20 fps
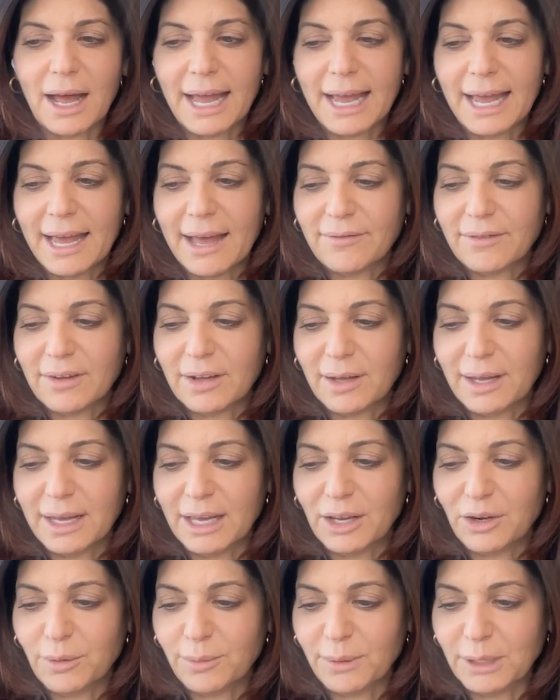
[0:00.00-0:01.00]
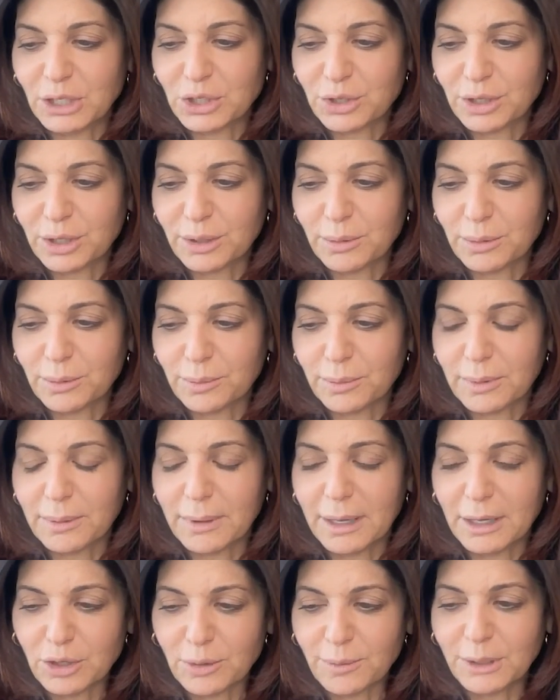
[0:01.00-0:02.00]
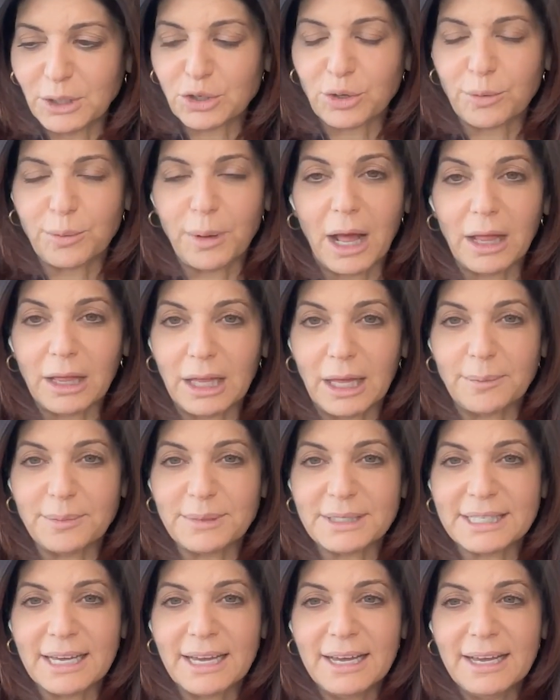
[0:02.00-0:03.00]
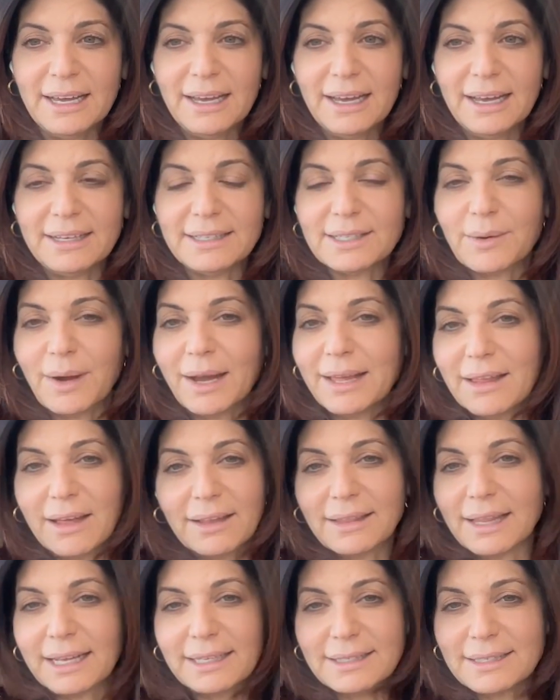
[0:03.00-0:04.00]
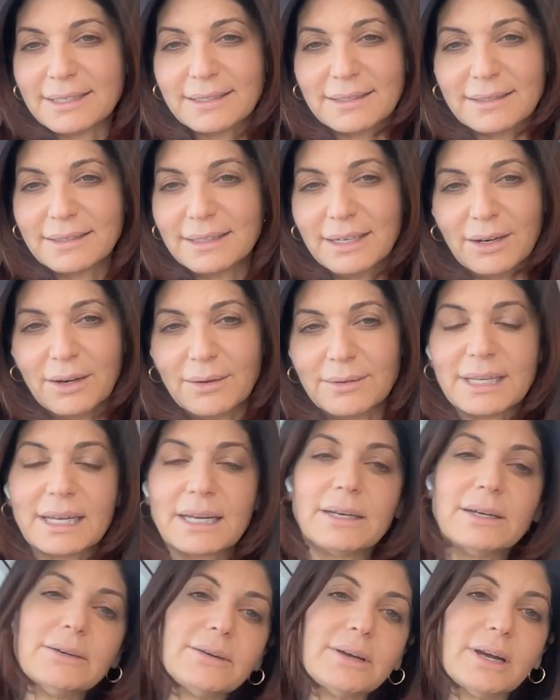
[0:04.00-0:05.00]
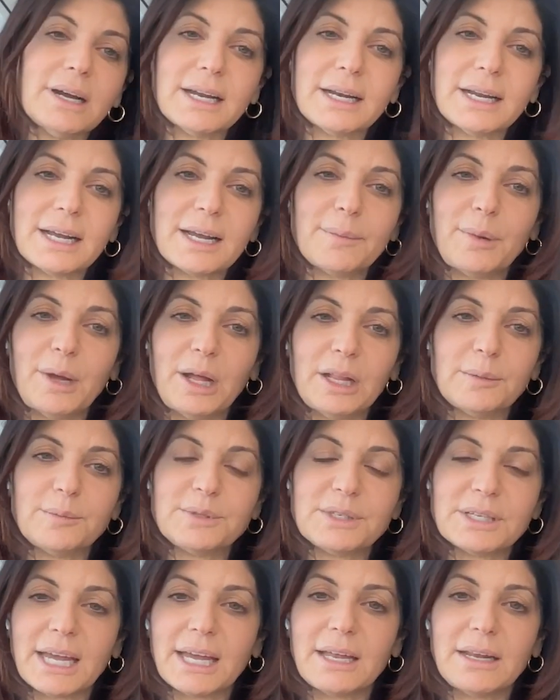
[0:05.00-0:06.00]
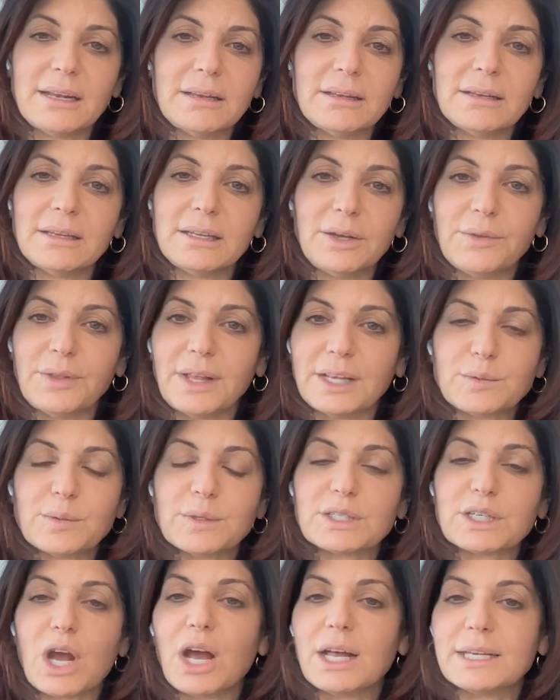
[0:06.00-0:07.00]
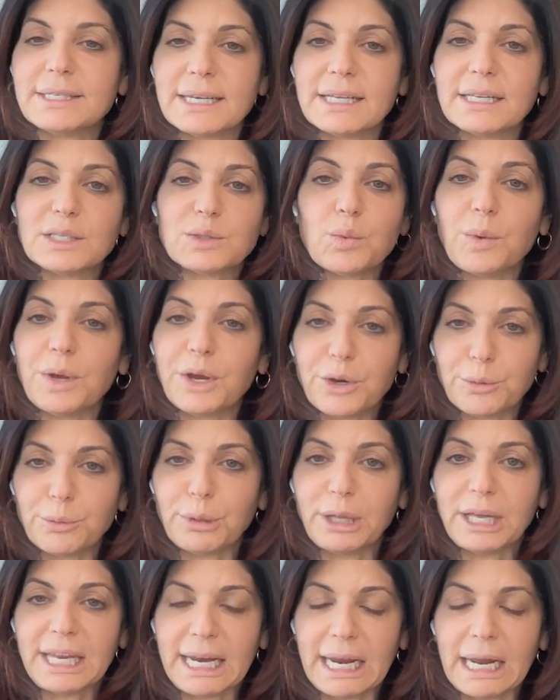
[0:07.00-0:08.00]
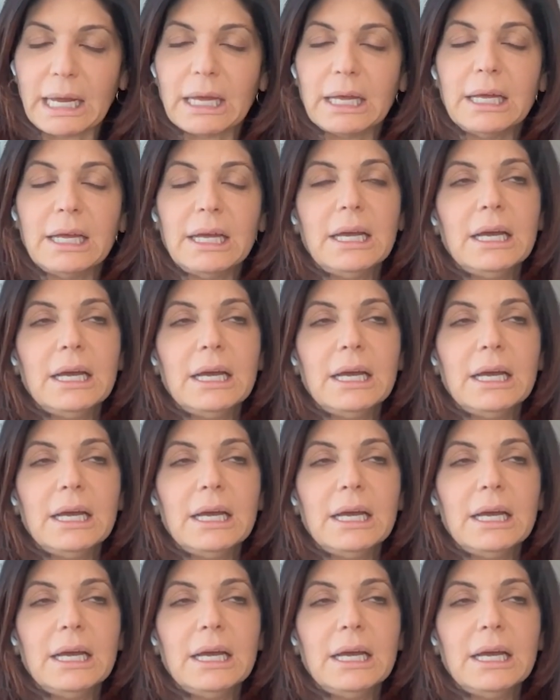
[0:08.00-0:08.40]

I have endometrial polyps. And so I thought I was like, oh God, I got polyps again. That's what's causing this weird bleeding.